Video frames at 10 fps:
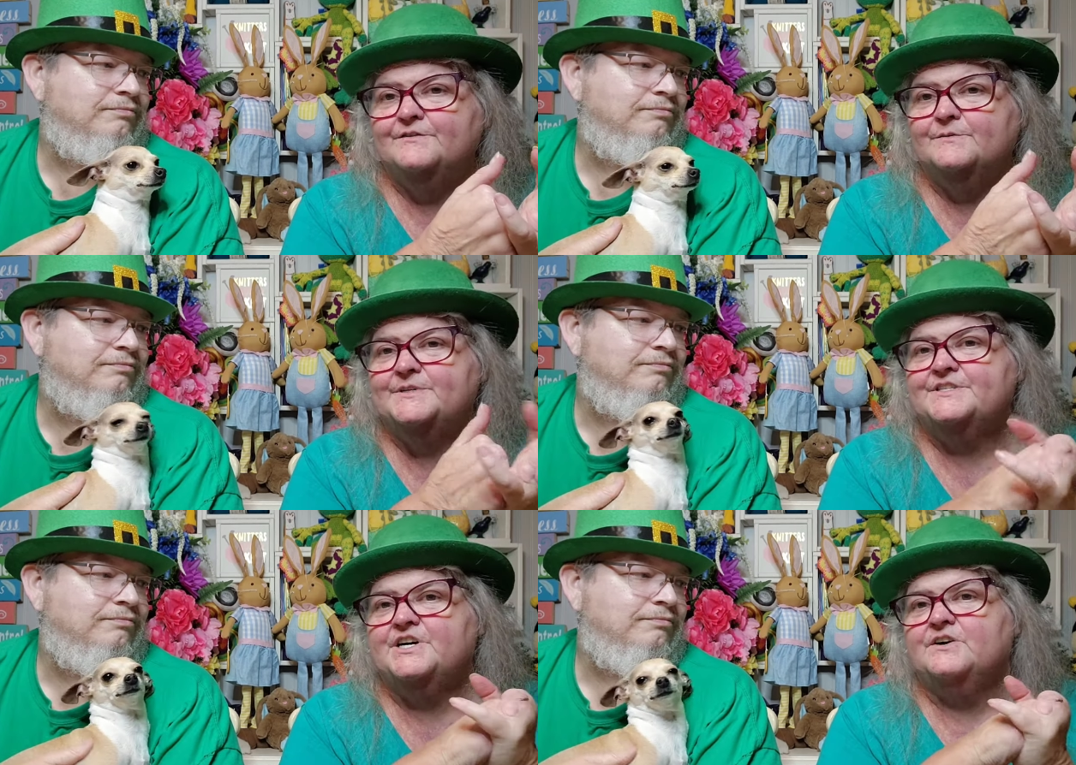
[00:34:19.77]
Speaker 1: for
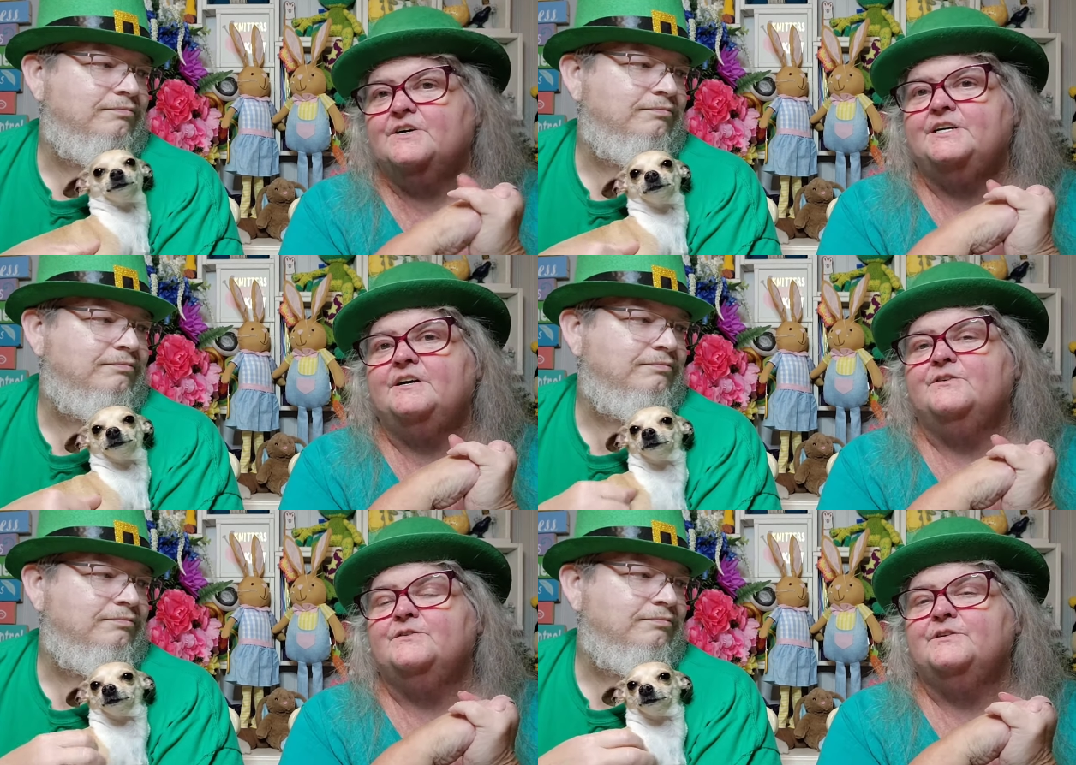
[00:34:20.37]
Miss Curry
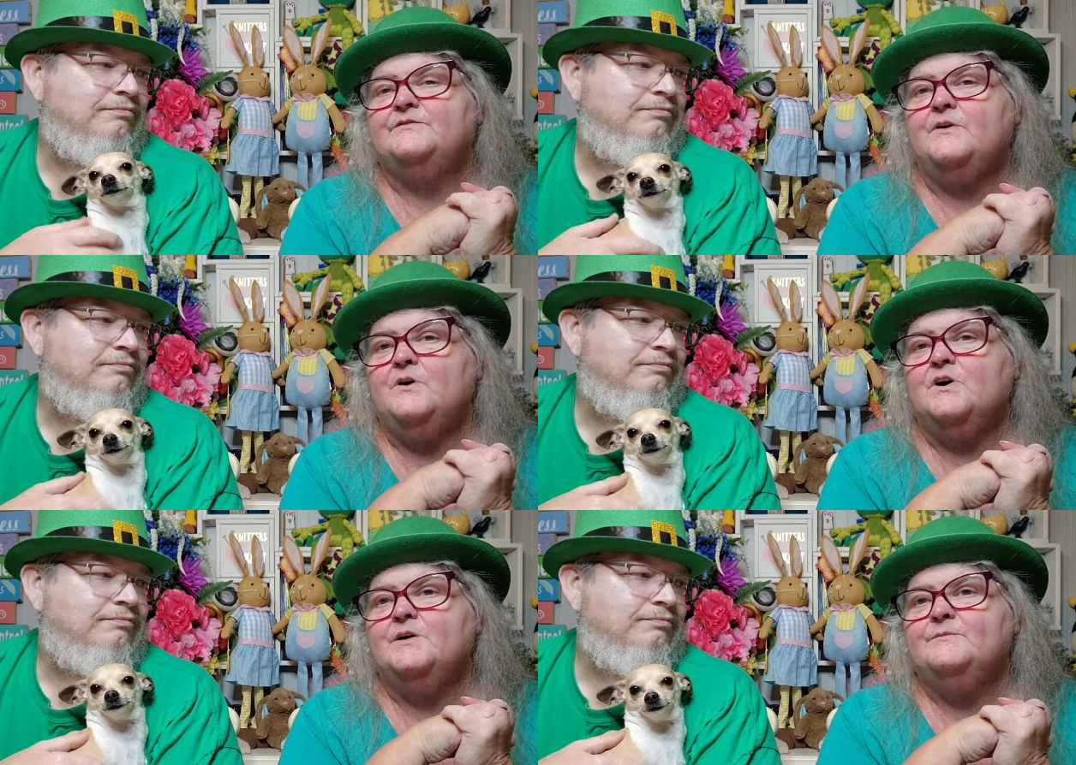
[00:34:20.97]
on the
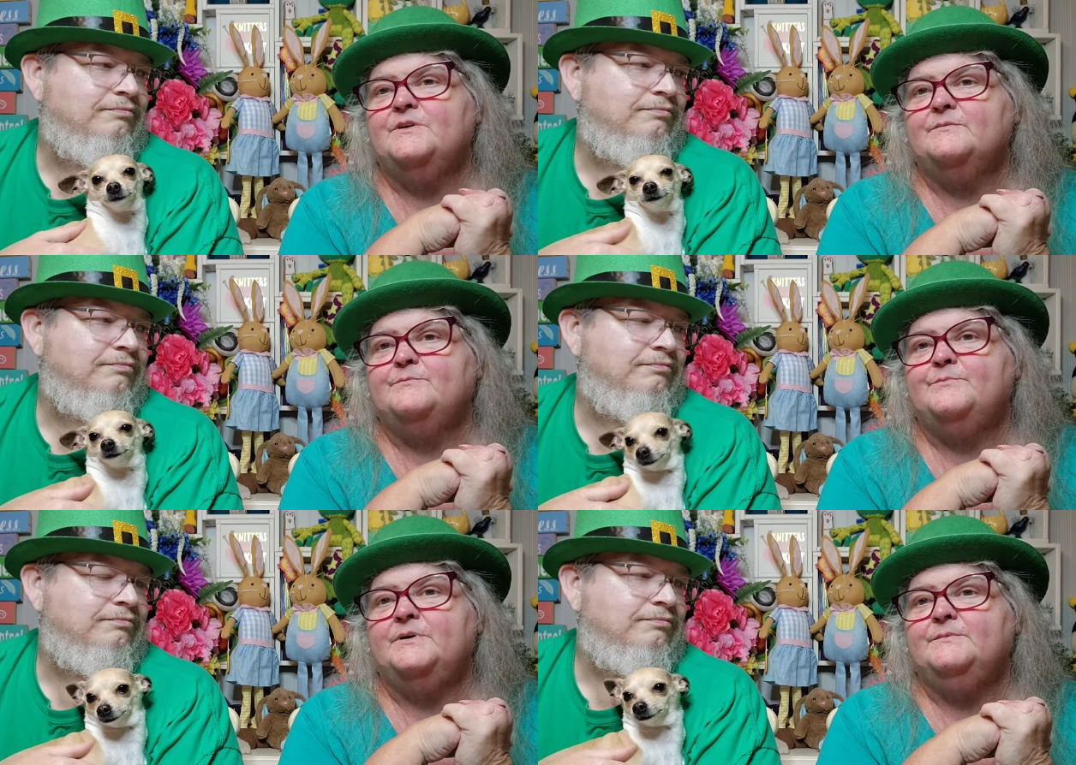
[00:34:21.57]
farm, the
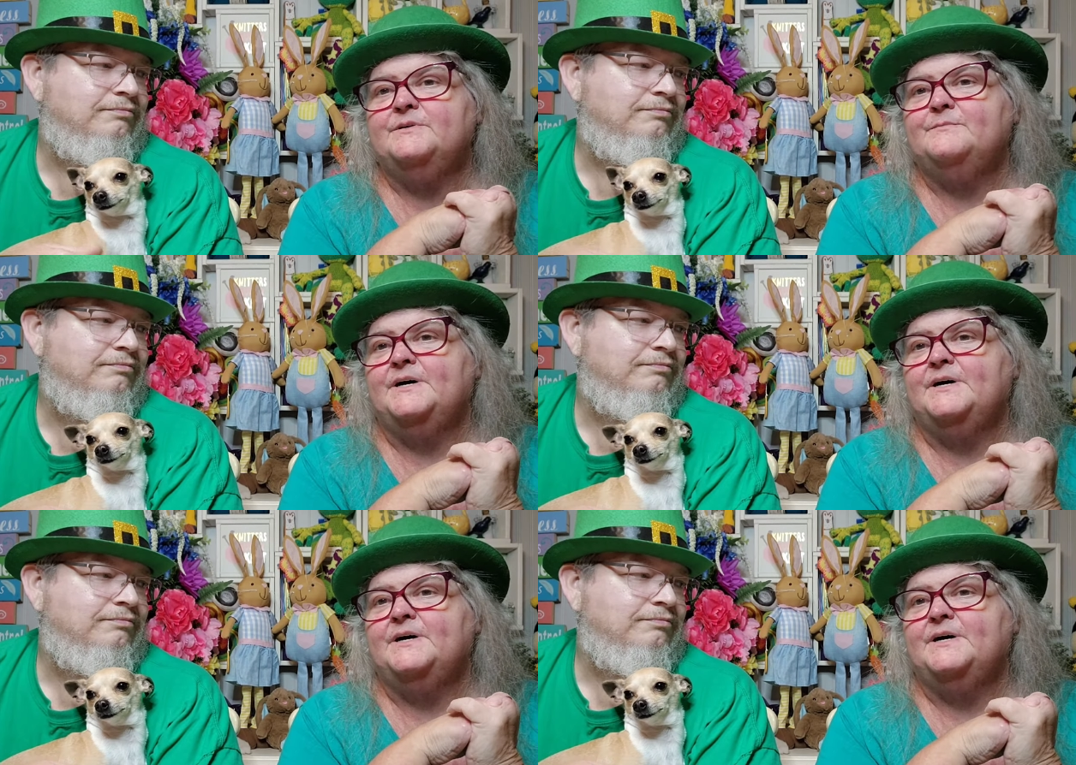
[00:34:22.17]
pumpkin